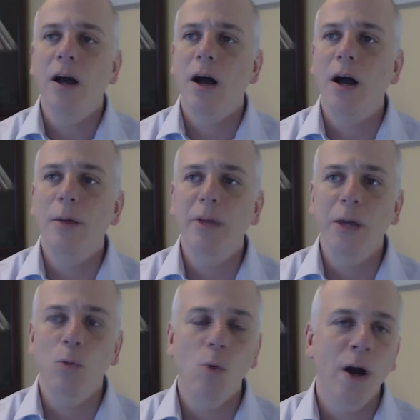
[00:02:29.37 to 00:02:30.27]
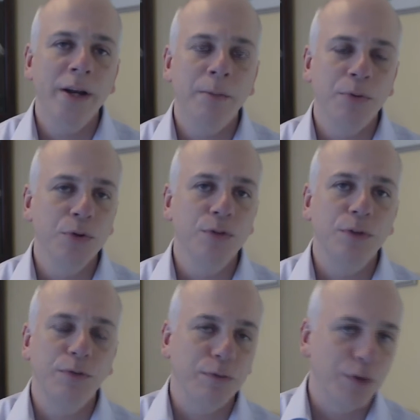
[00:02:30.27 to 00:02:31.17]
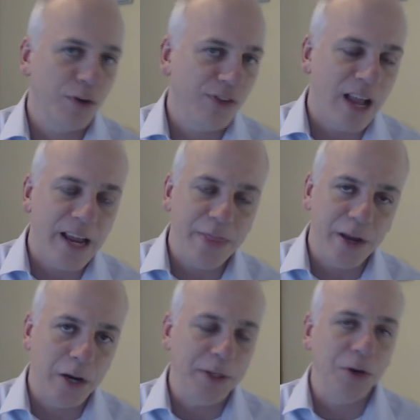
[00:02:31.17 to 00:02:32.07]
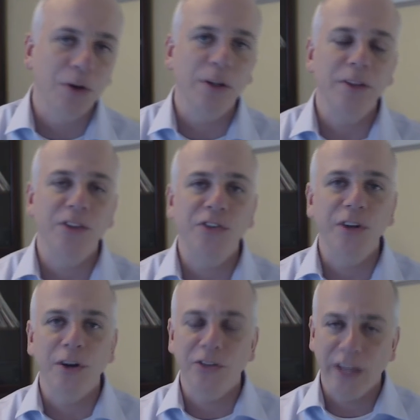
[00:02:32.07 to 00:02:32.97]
It won approval for first-line therapy early this year.